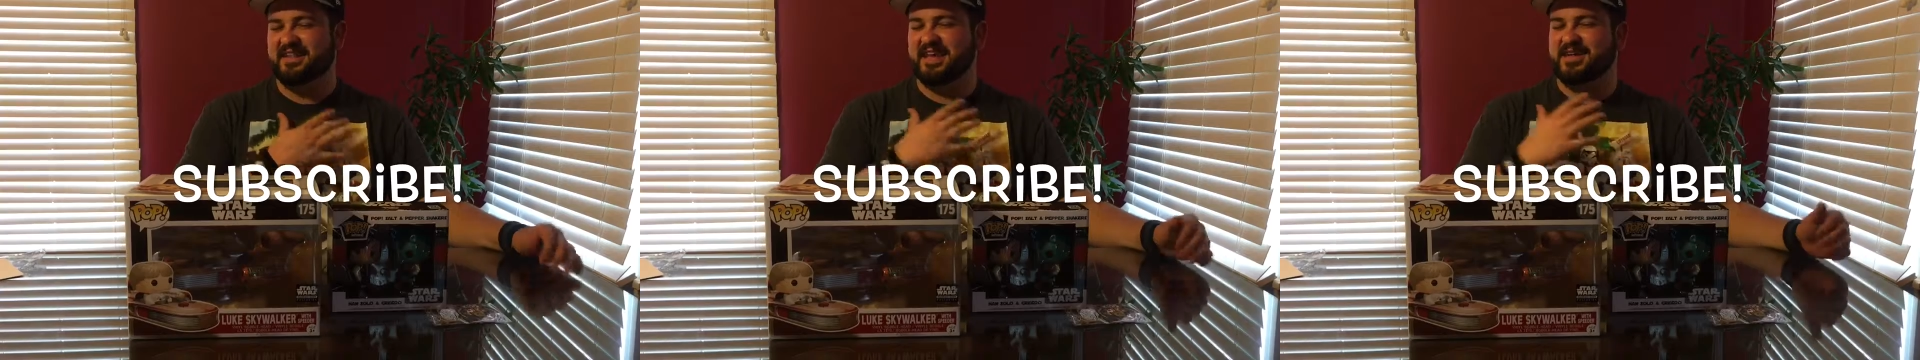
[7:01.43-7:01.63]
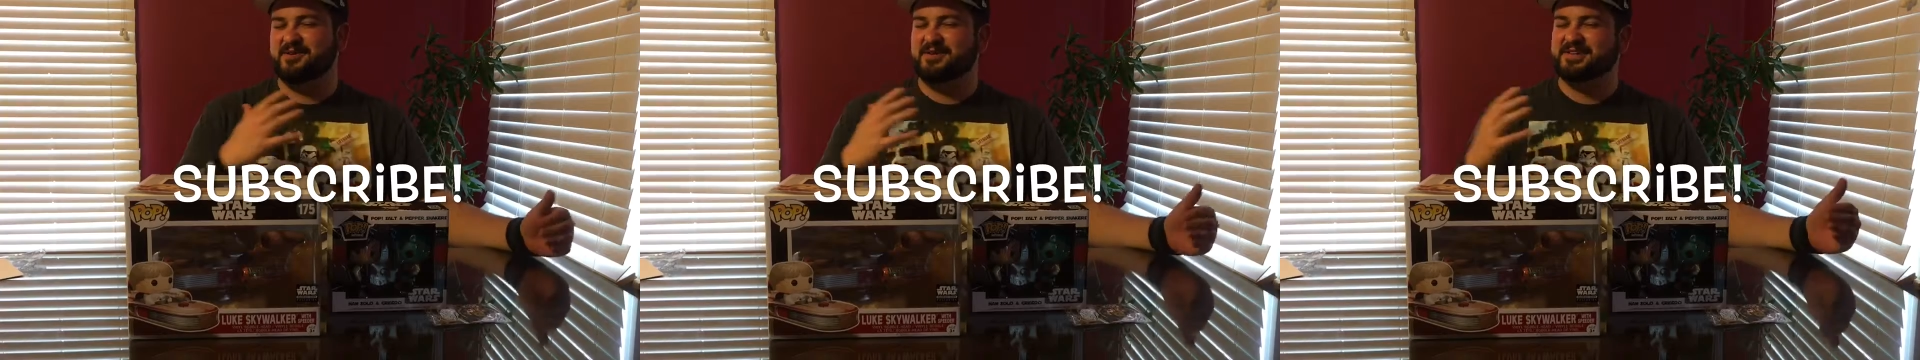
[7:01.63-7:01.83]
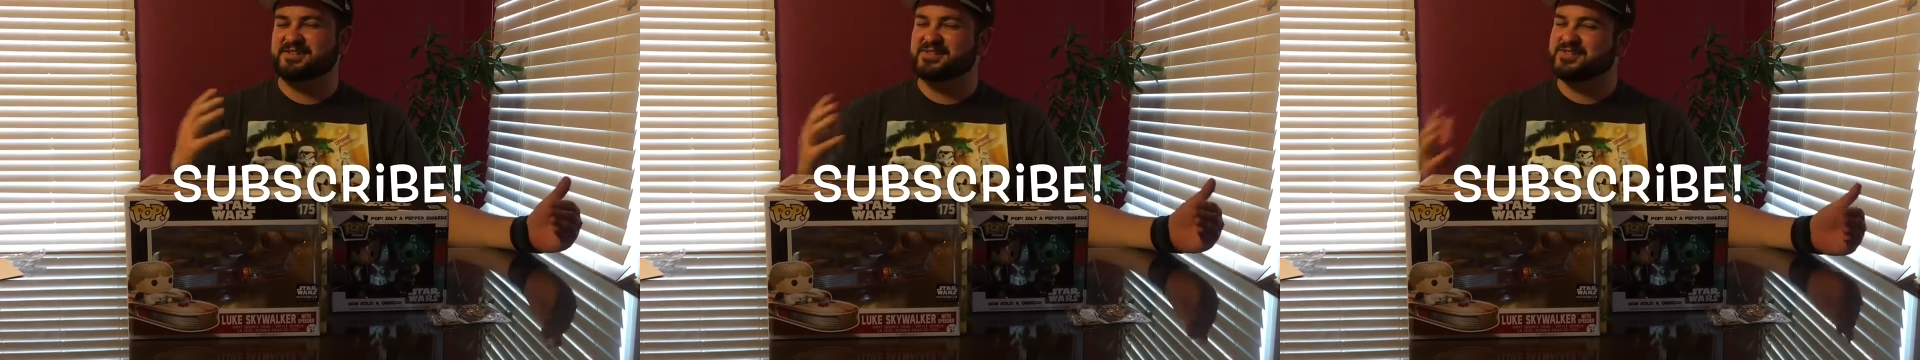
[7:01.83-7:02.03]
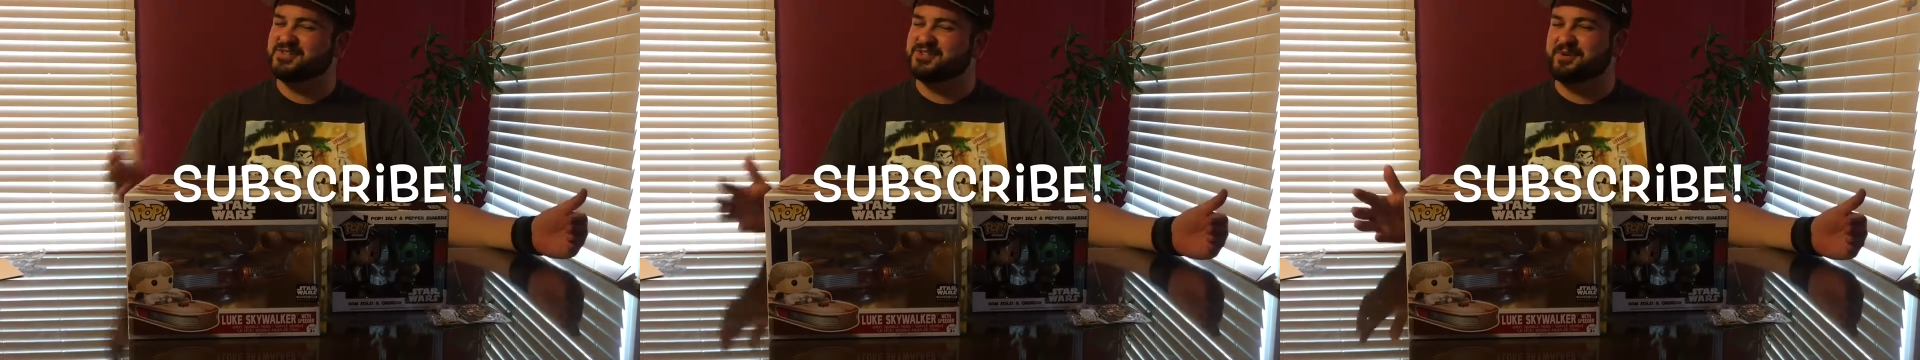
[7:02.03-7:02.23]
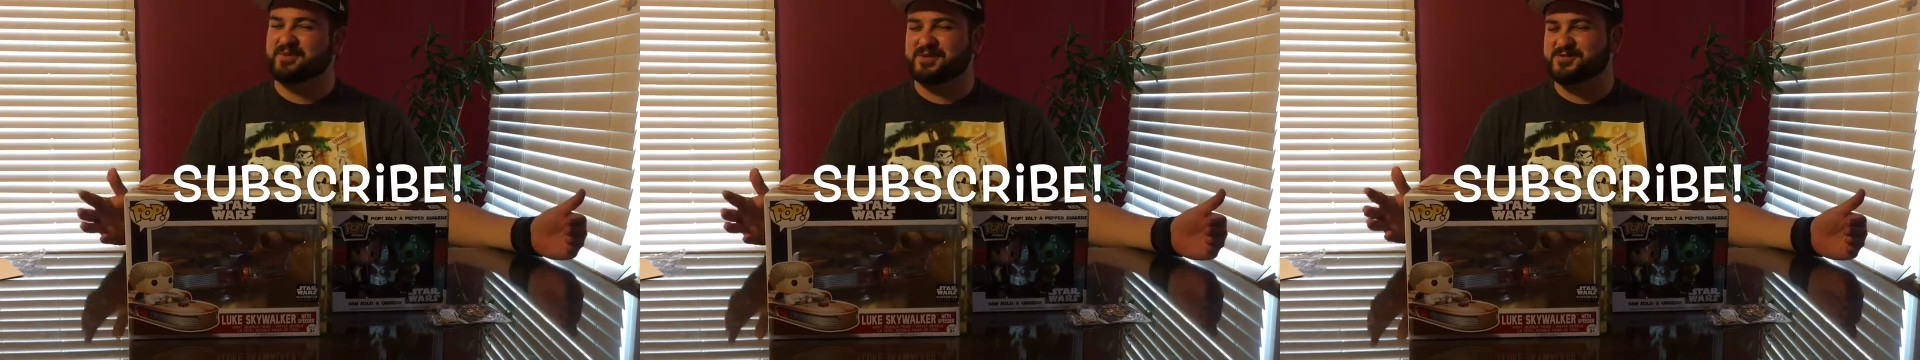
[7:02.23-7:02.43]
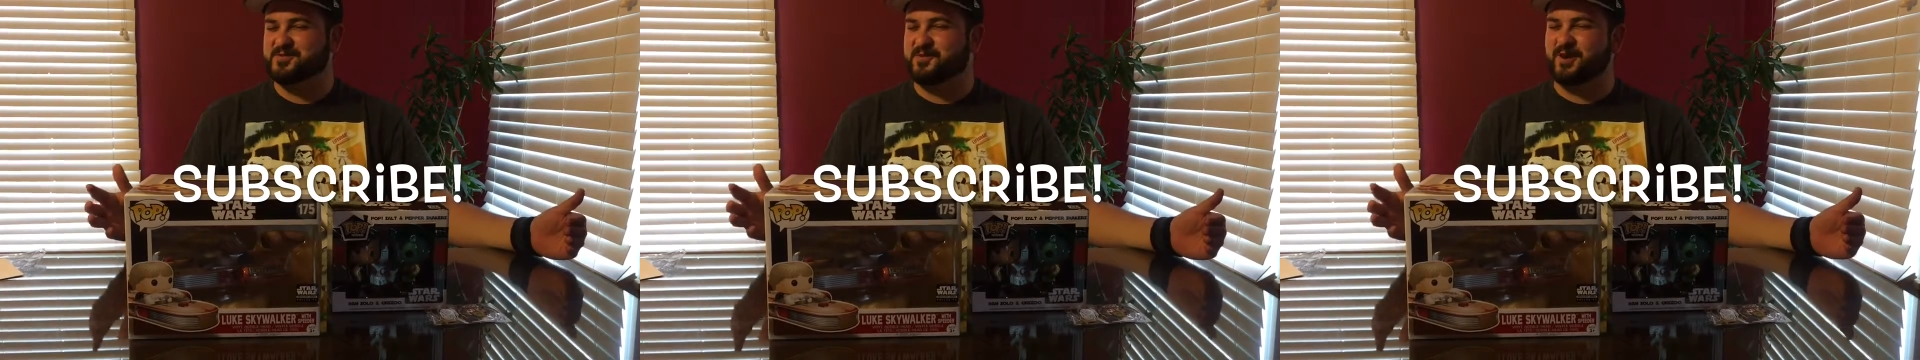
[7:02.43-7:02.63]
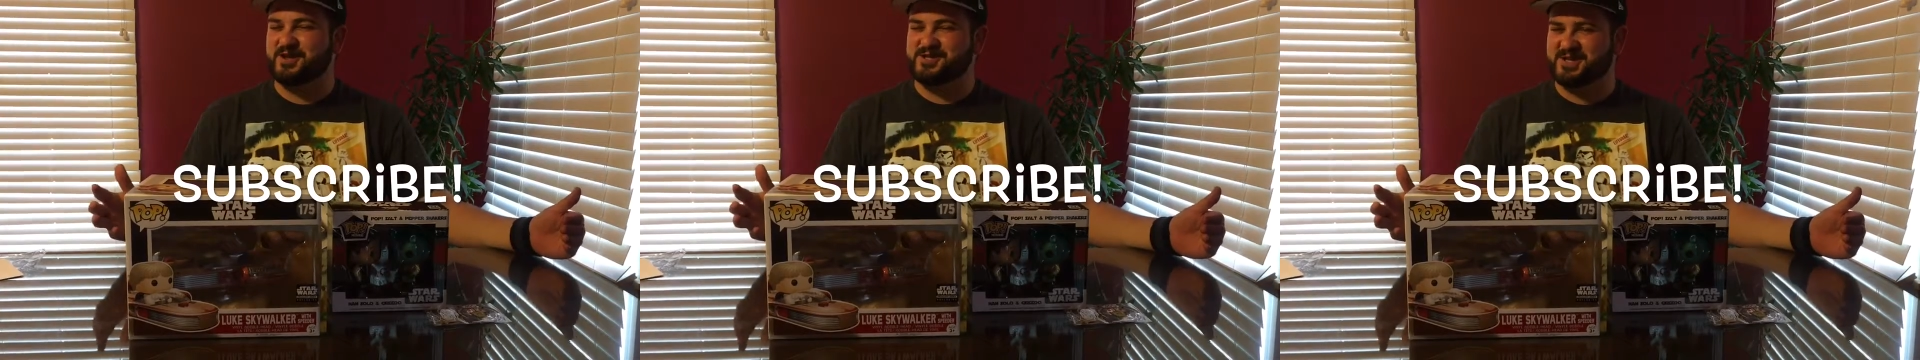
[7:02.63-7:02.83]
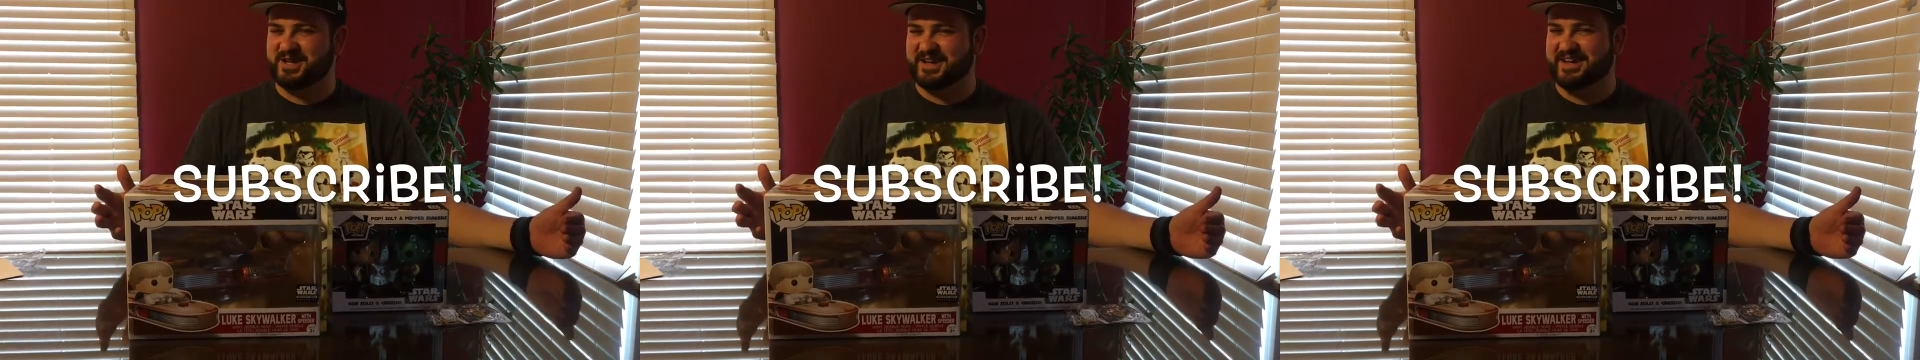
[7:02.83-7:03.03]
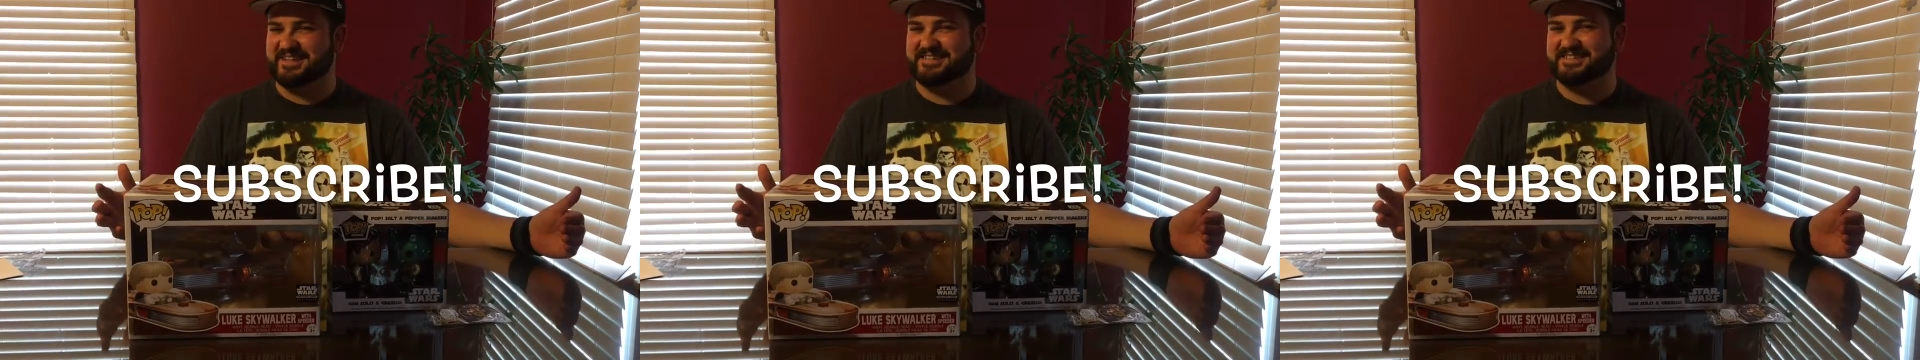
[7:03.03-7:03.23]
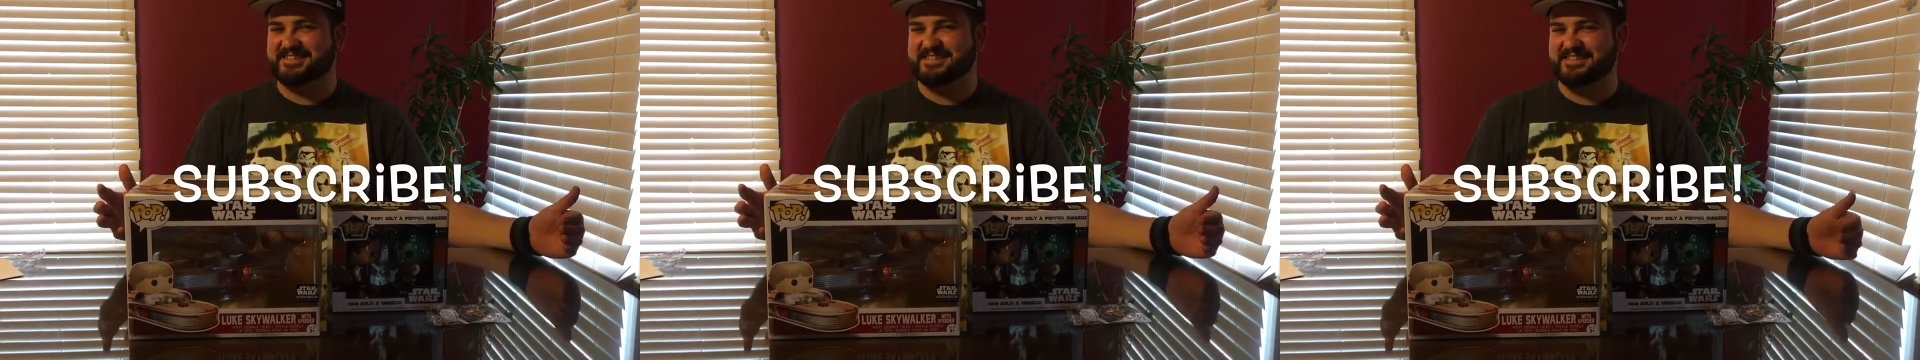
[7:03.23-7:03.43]
Thank you again so much for watching,
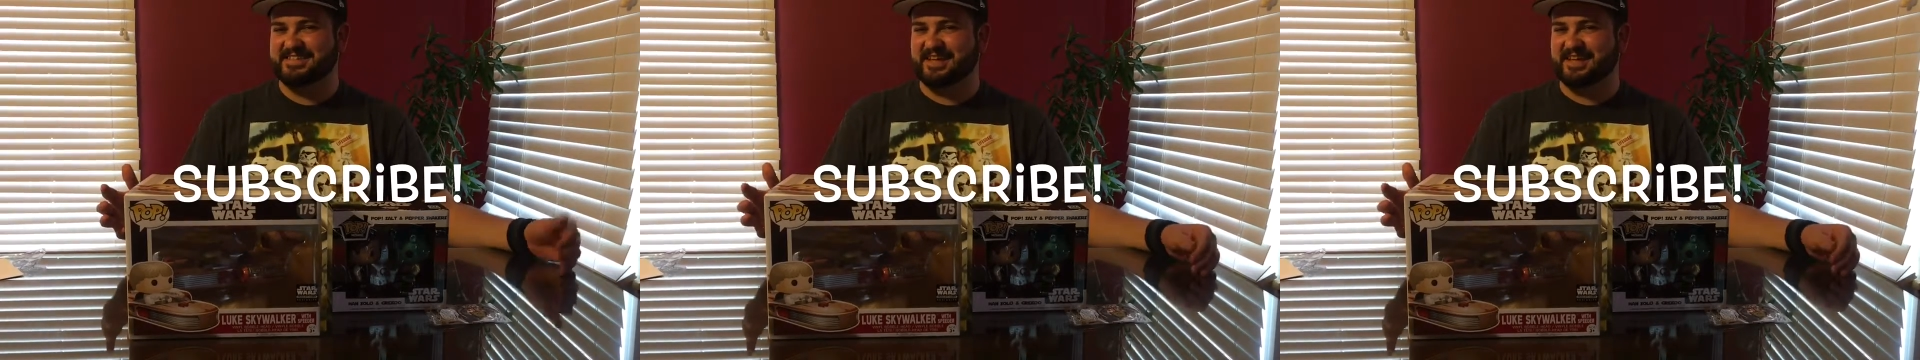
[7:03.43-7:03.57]
guys.